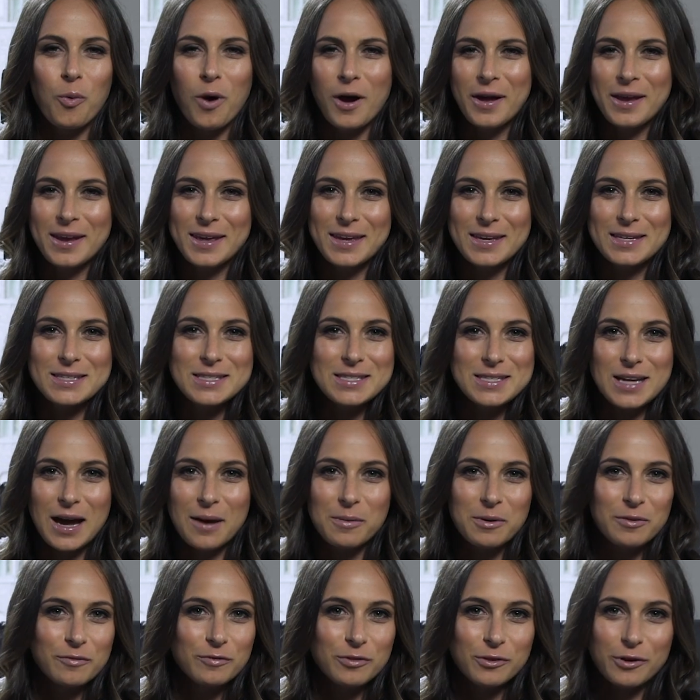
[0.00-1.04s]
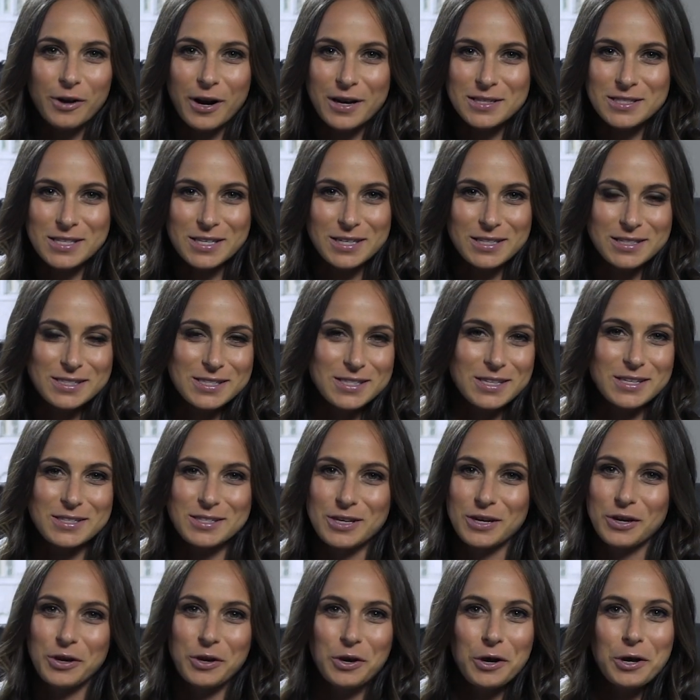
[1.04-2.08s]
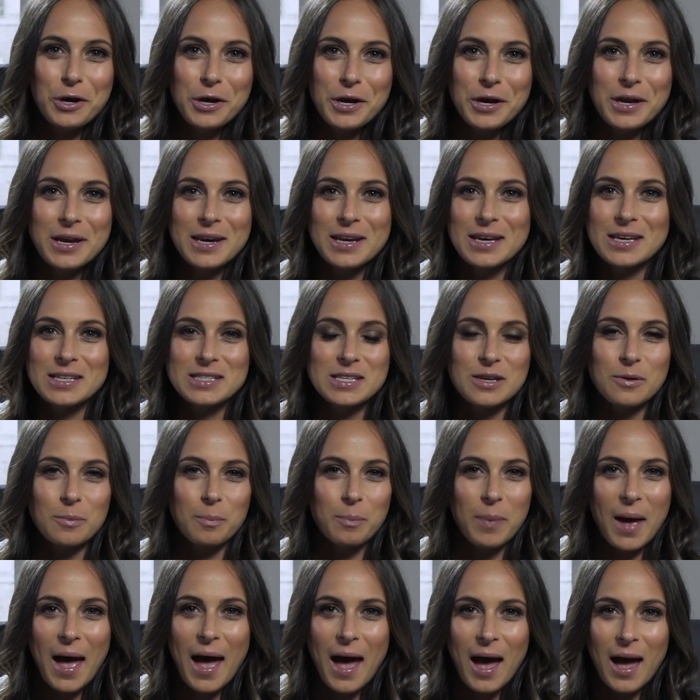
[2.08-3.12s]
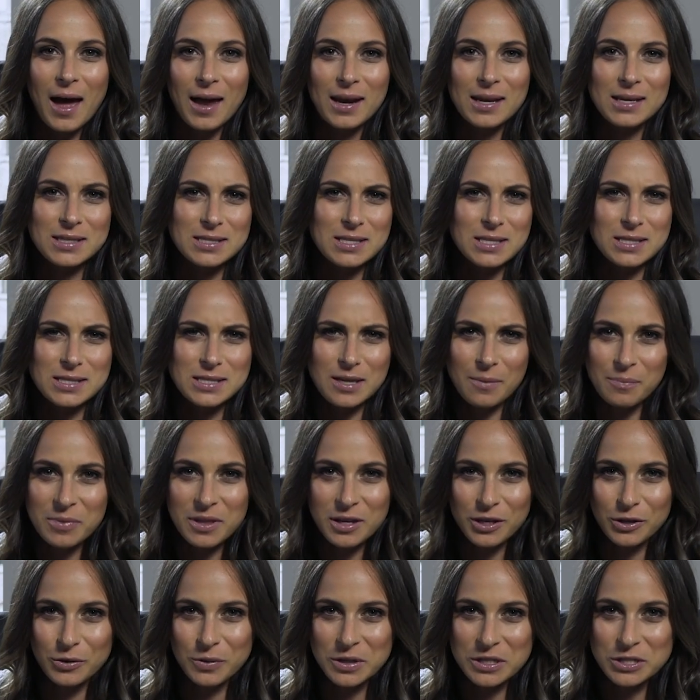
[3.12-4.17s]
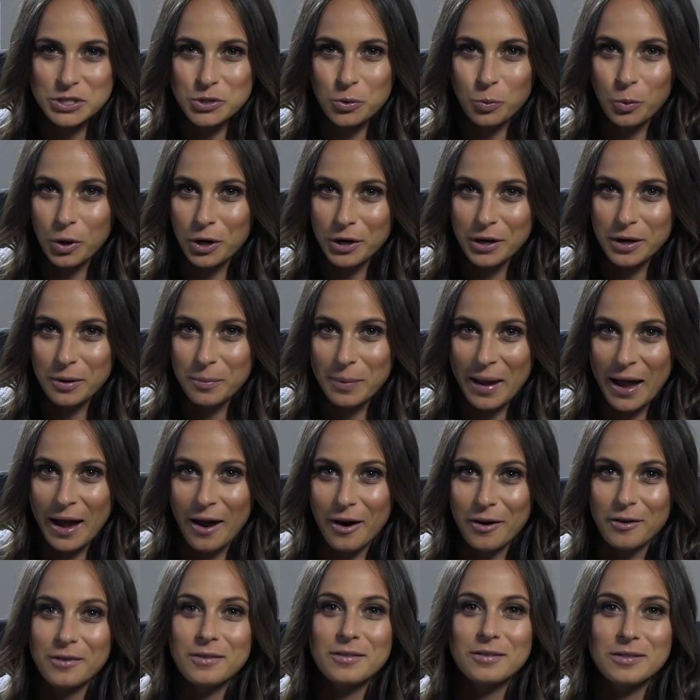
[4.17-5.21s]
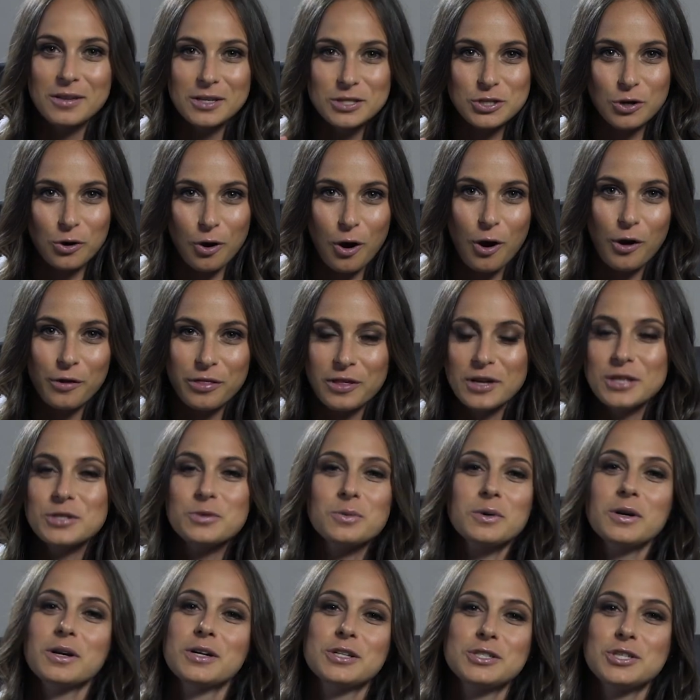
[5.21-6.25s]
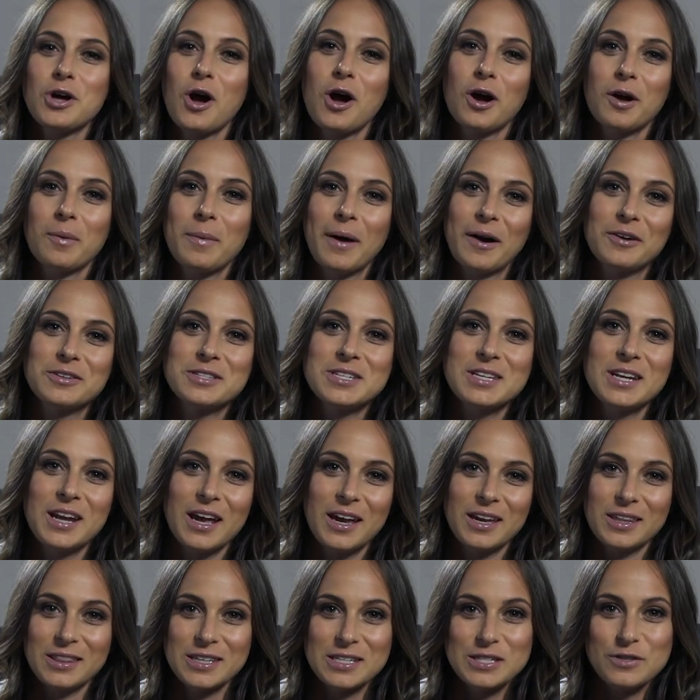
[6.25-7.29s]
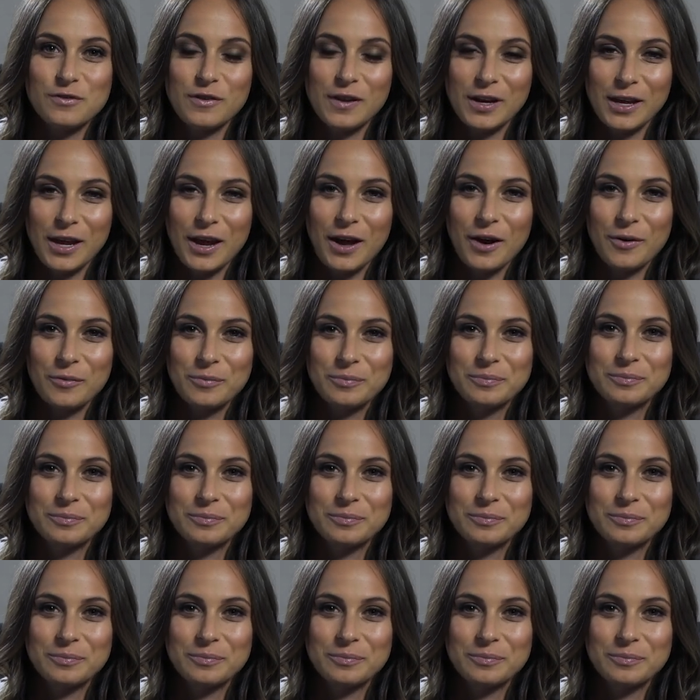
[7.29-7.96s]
What is diamond fluorescence? Is it good? Is it bad? Is it something you need to worry about? These are all things we're gonna talk about today in this video.